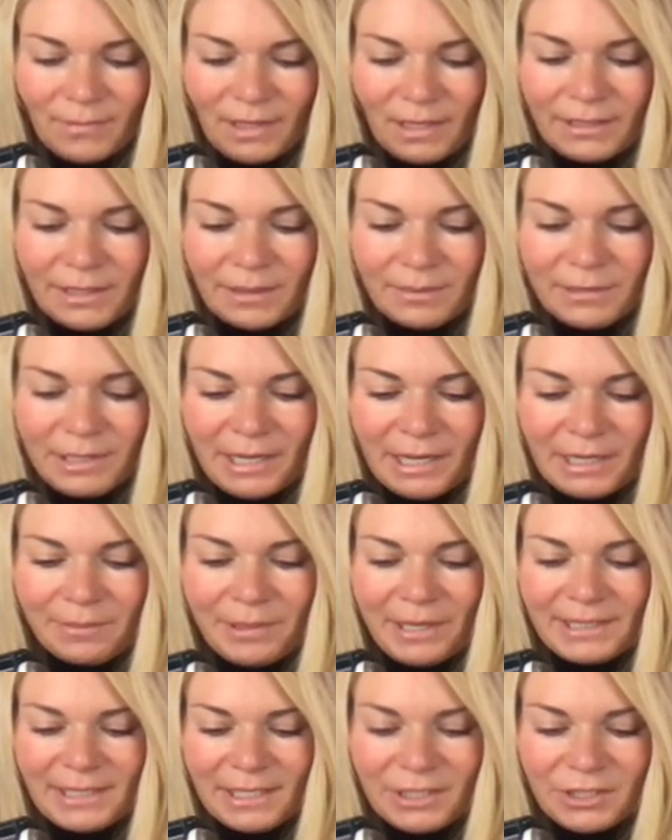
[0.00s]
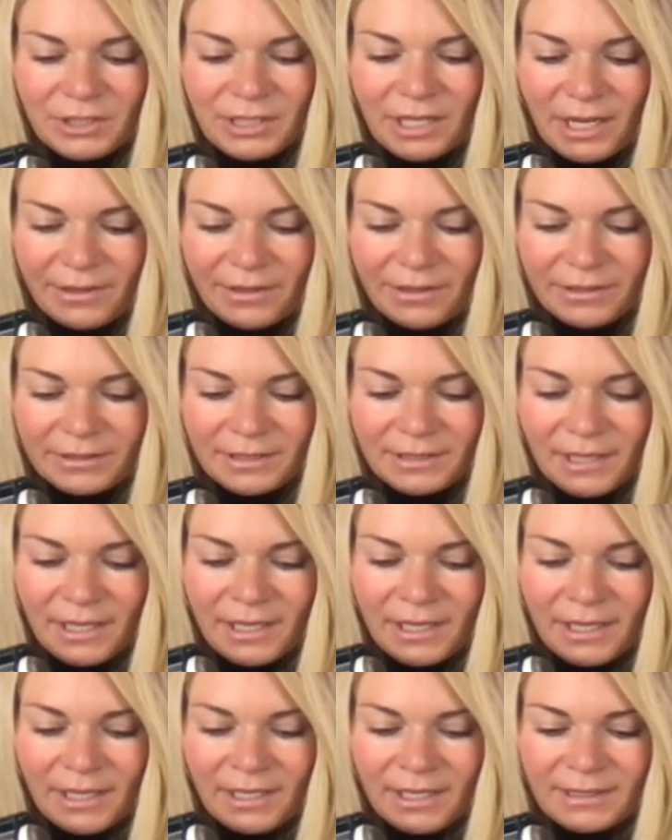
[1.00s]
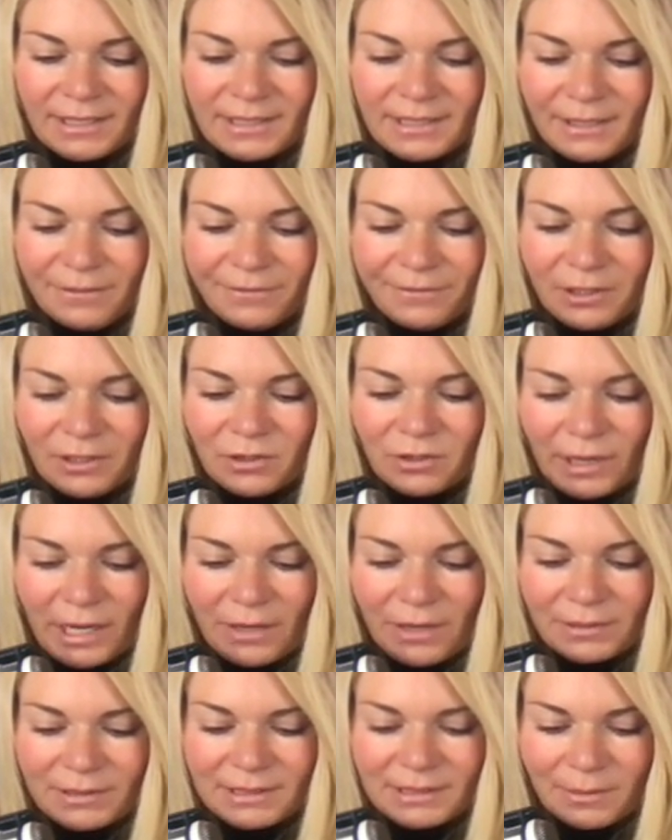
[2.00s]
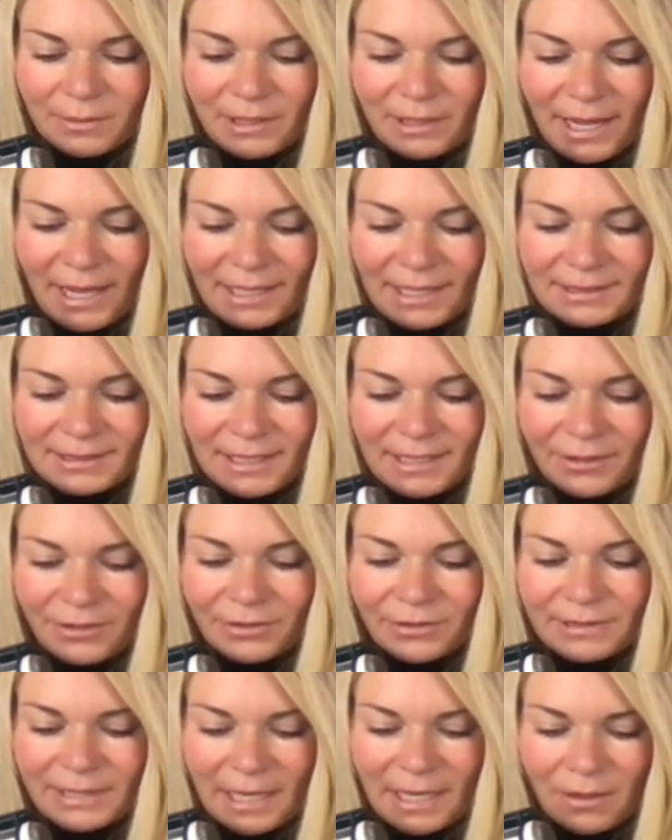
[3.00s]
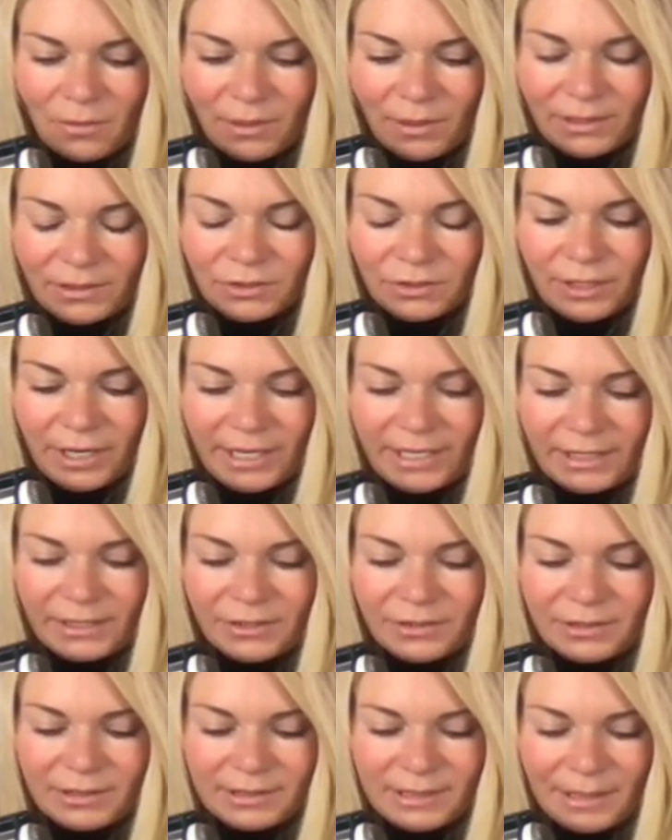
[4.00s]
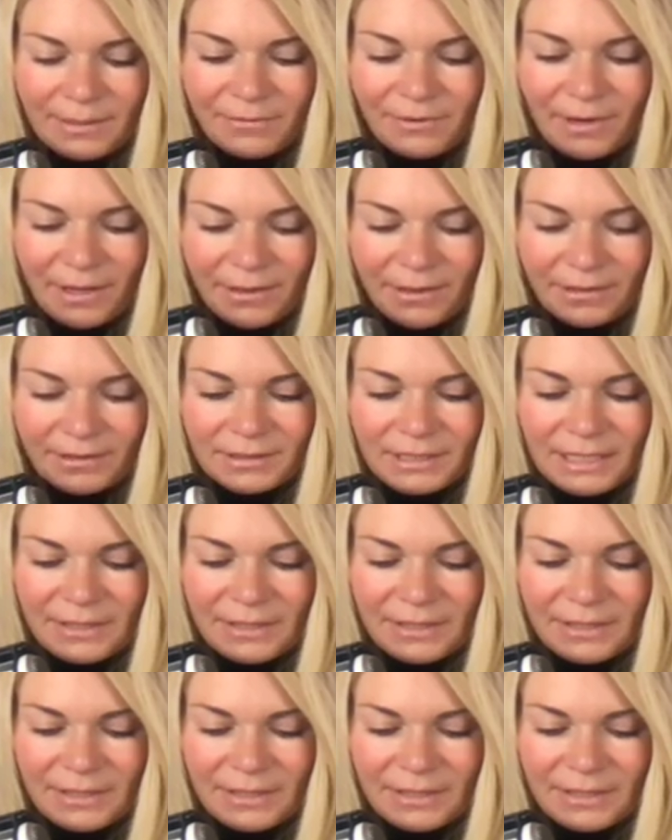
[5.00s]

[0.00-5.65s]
Number 9, pay attention to others. Doesn't it feel great when someone asks how your day went? Try to do the same for others.